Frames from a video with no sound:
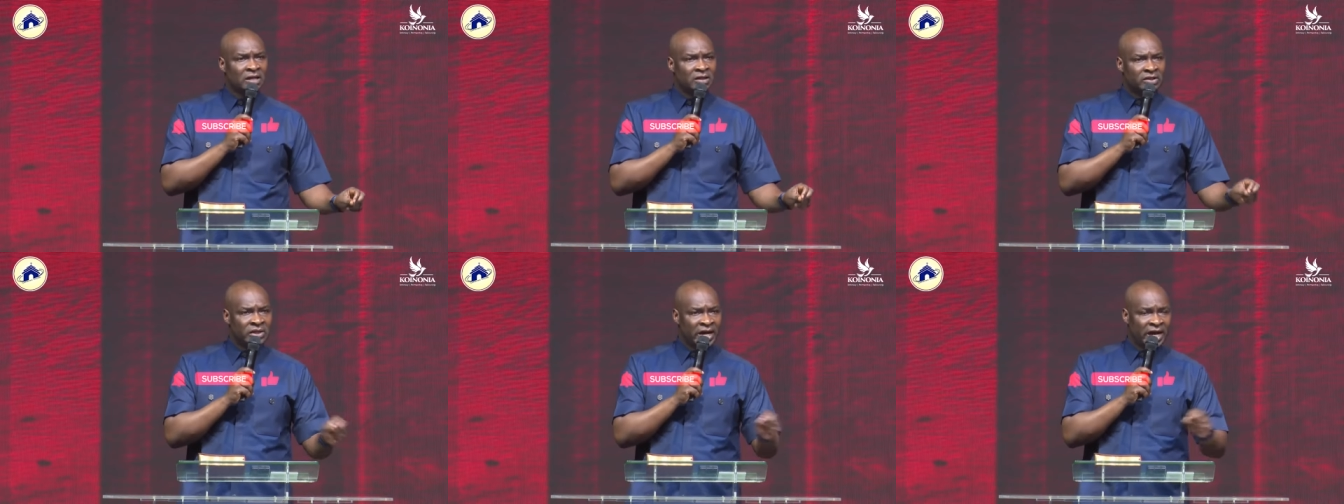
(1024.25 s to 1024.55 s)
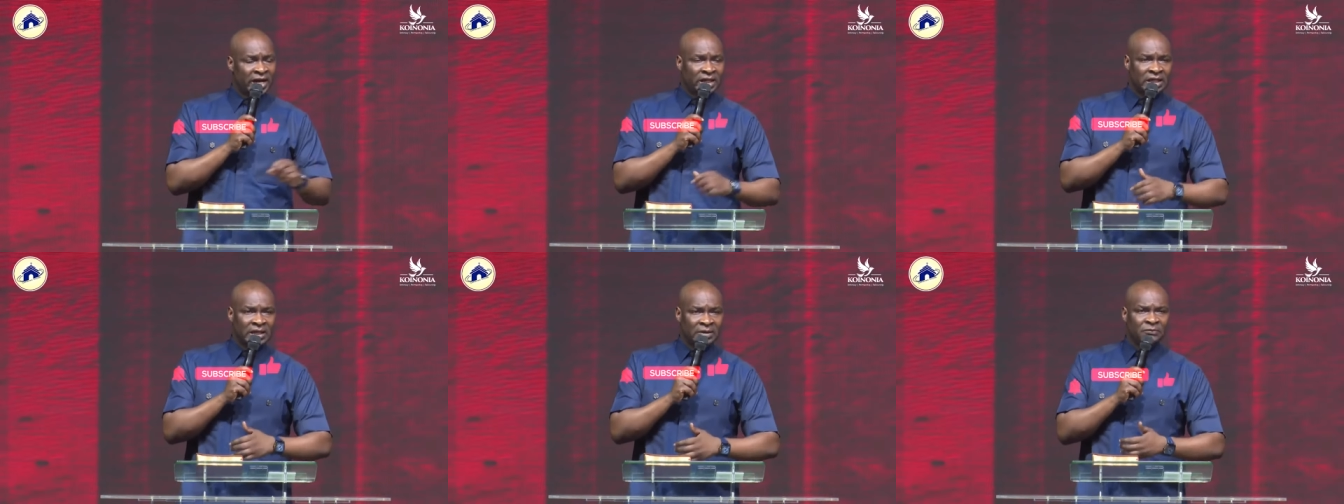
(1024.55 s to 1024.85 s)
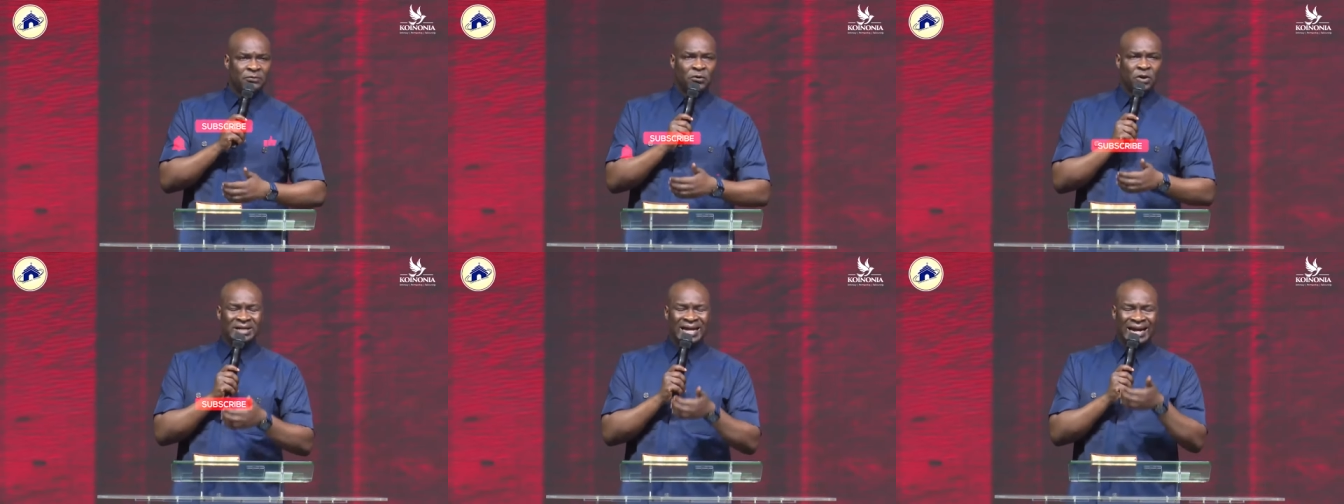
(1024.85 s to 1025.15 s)
Thank him
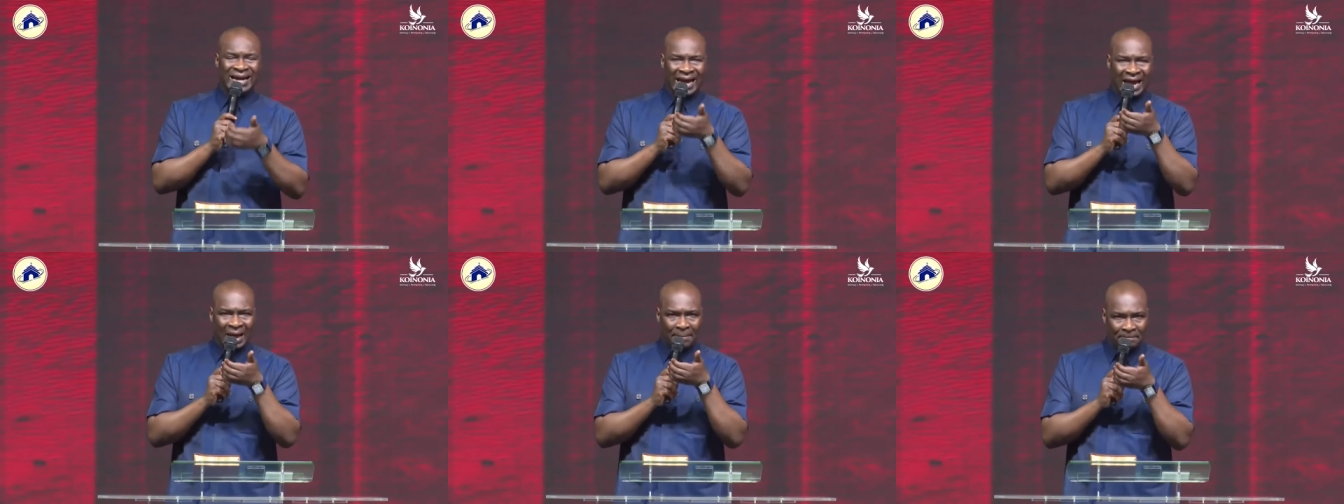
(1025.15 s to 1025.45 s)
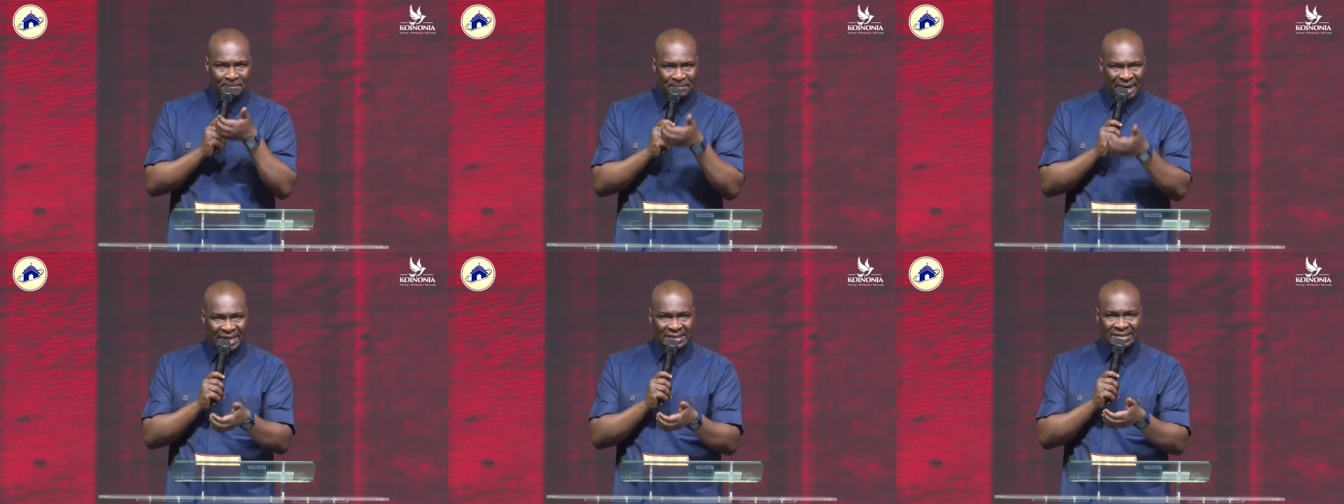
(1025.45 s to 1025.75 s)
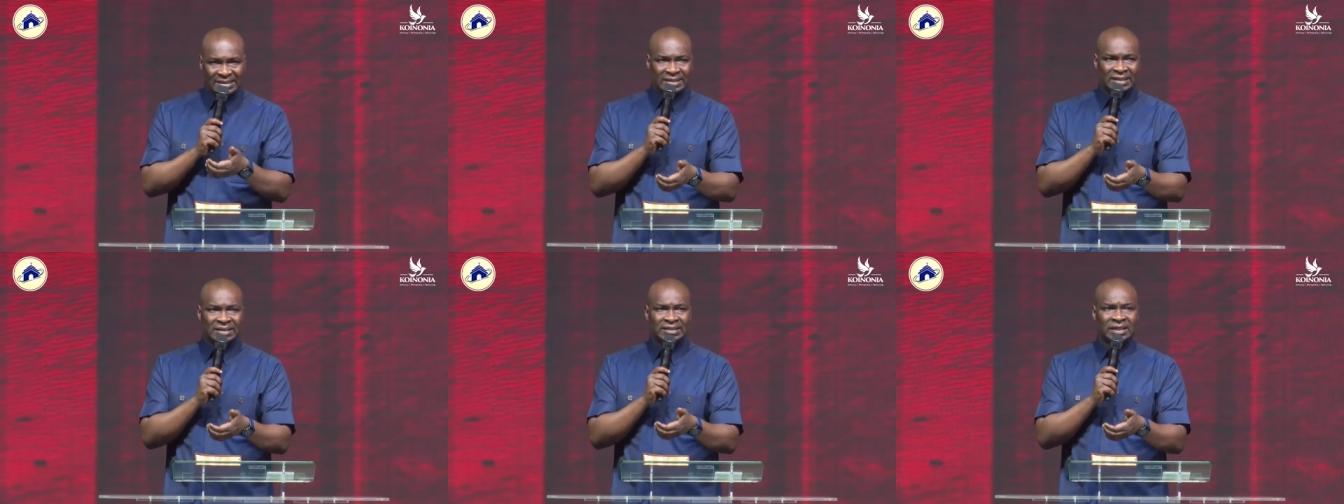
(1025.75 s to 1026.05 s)
for the
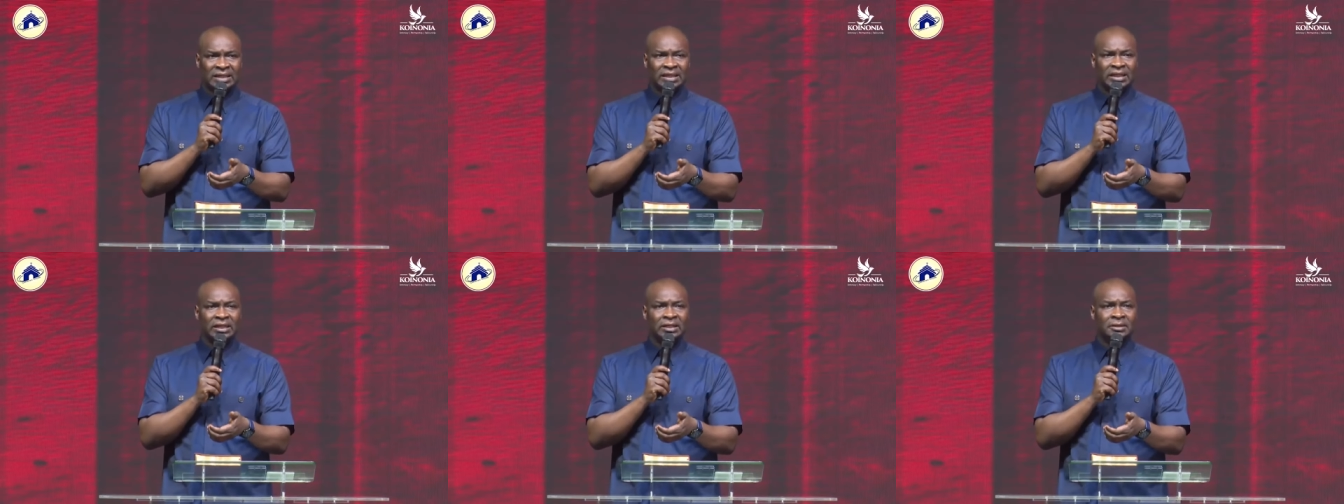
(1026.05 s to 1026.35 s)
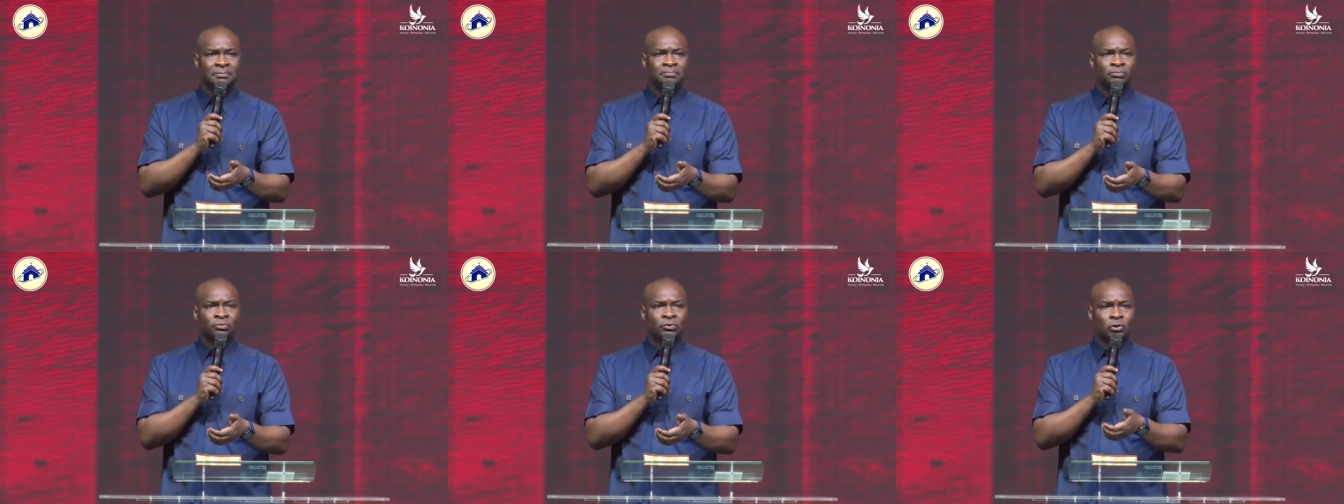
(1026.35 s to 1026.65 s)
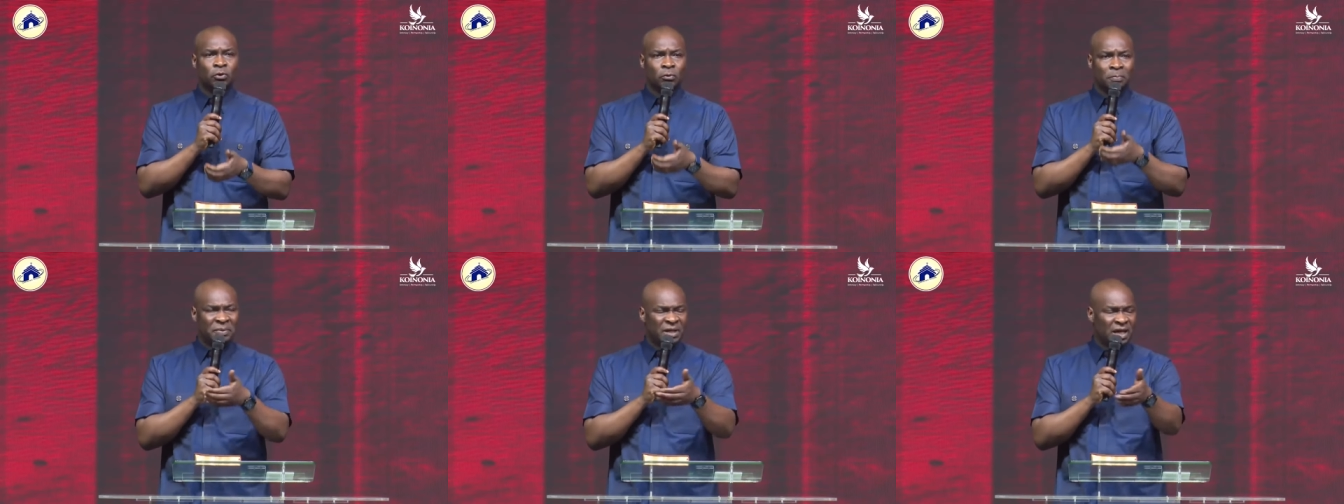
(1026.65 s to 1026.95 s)
capacity
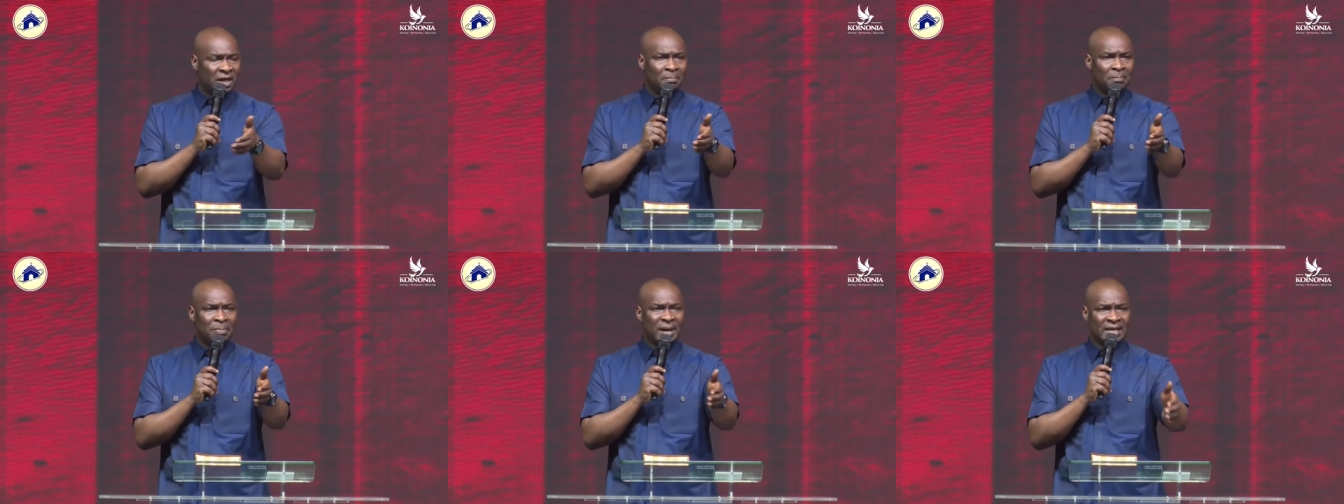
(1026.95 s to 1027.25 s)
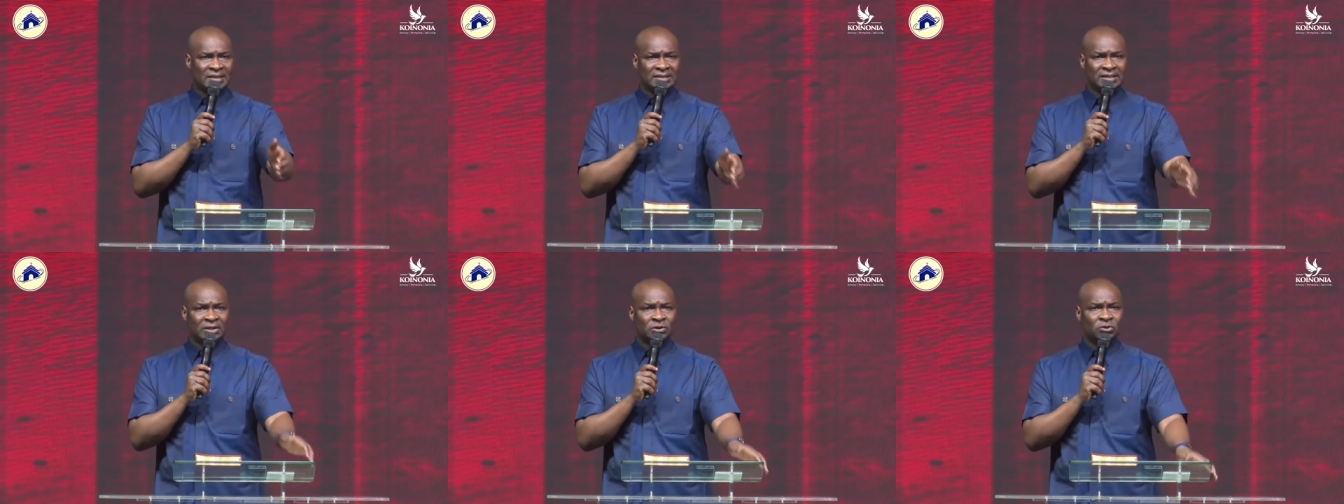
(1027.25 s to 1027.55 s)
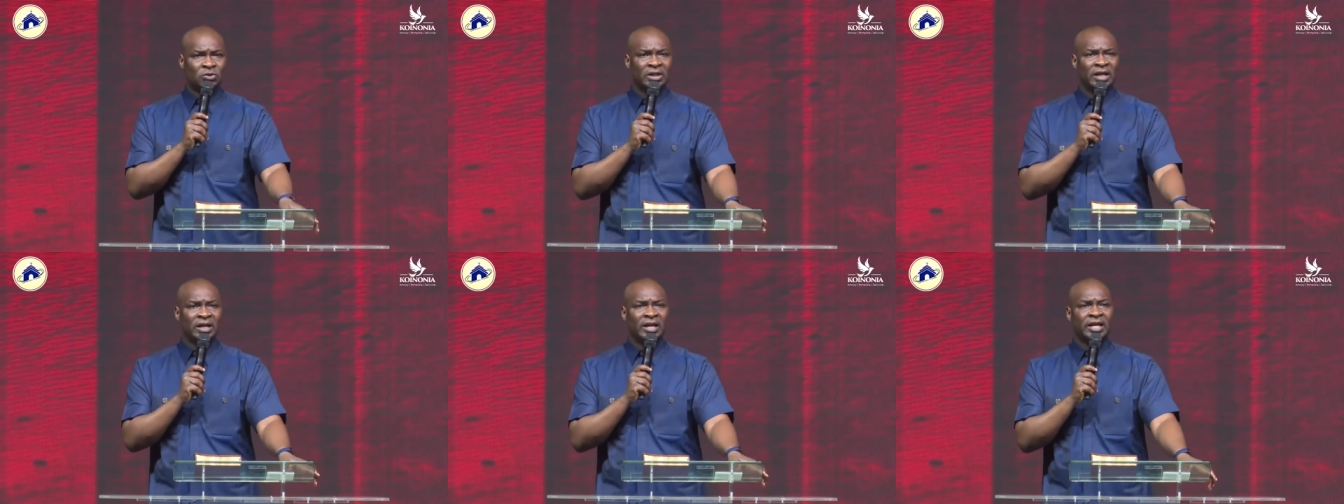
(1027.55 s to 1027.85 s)
to be a blessing
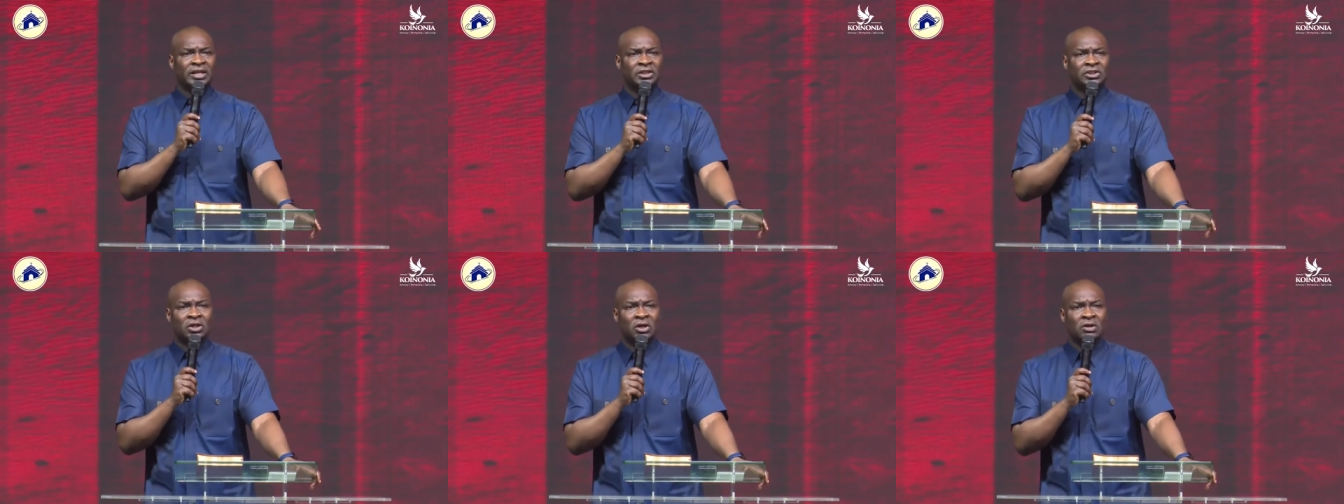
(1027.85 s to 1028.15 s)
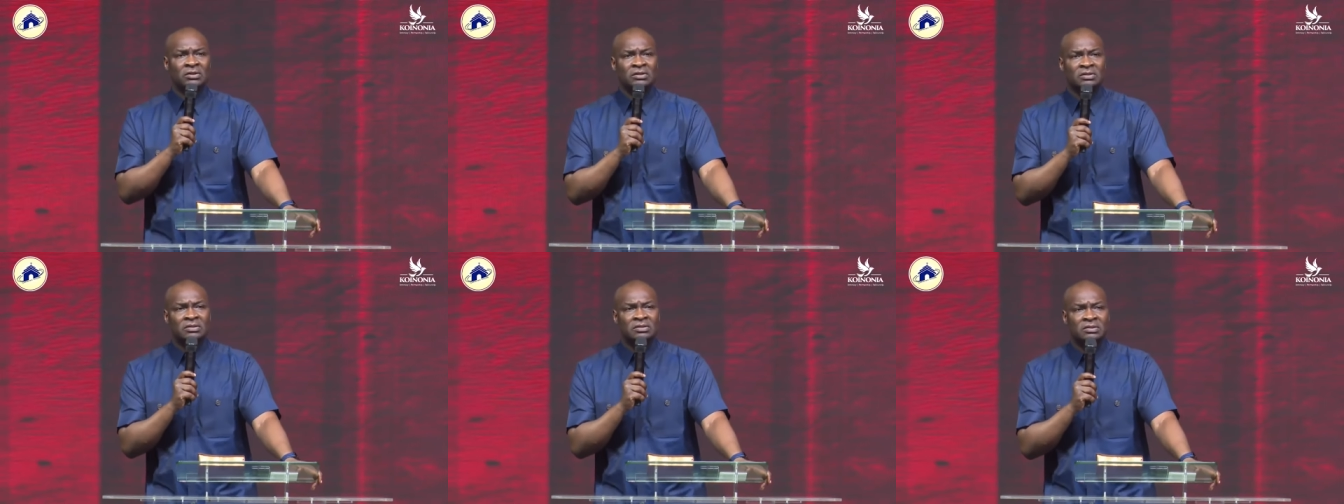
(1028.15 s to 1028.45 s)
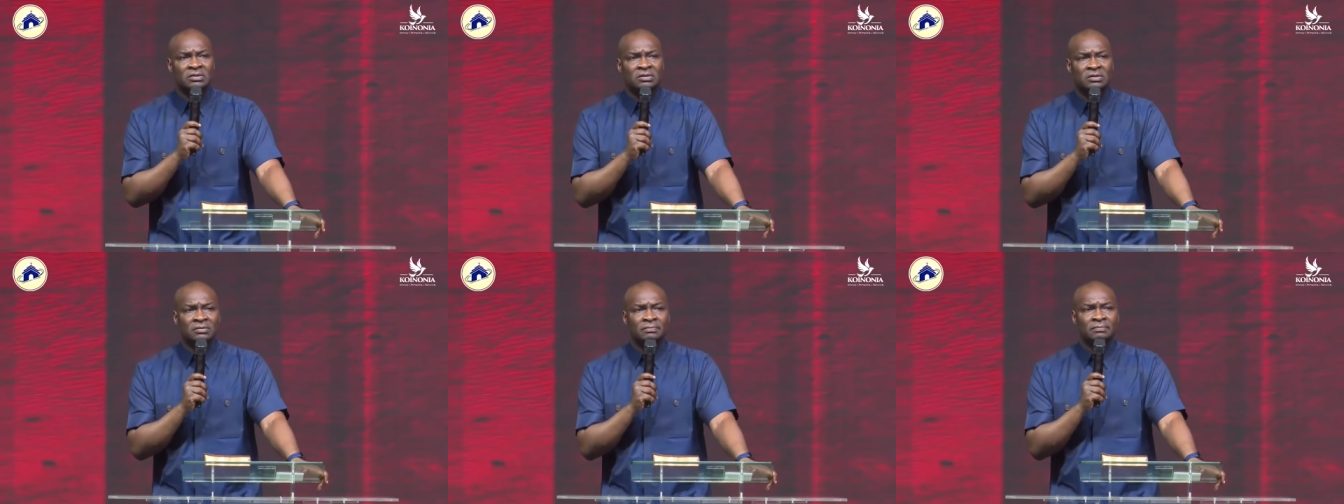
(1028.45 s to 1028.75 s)
to the
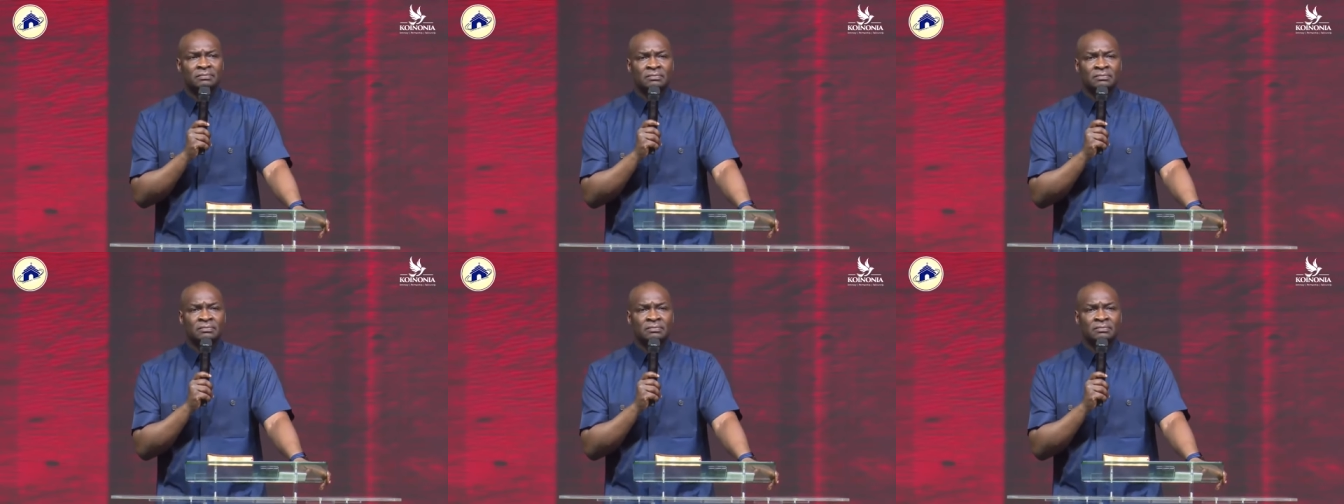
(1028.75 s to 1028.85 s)
nations,